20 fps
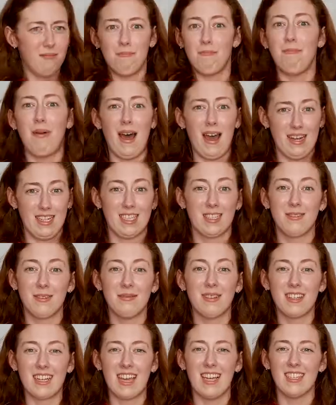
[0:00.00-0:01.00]
pans from
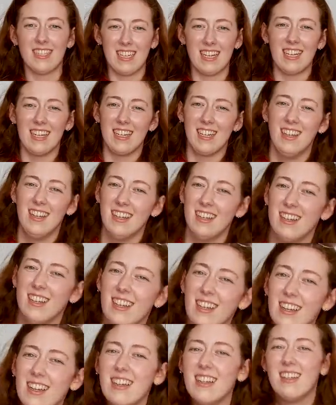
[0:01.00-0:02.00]
the kitchen.
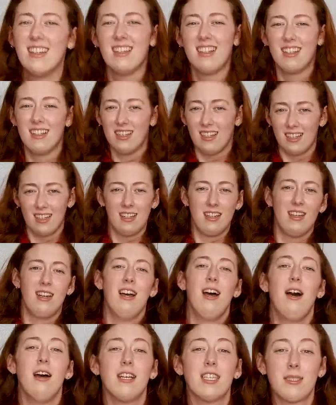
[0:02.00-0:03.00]

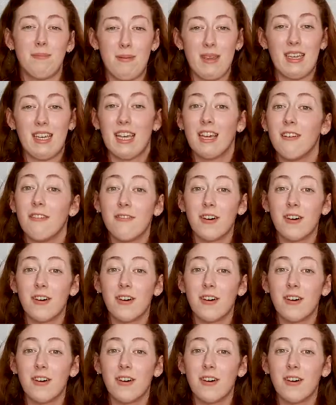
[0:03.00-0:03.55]
Speaking of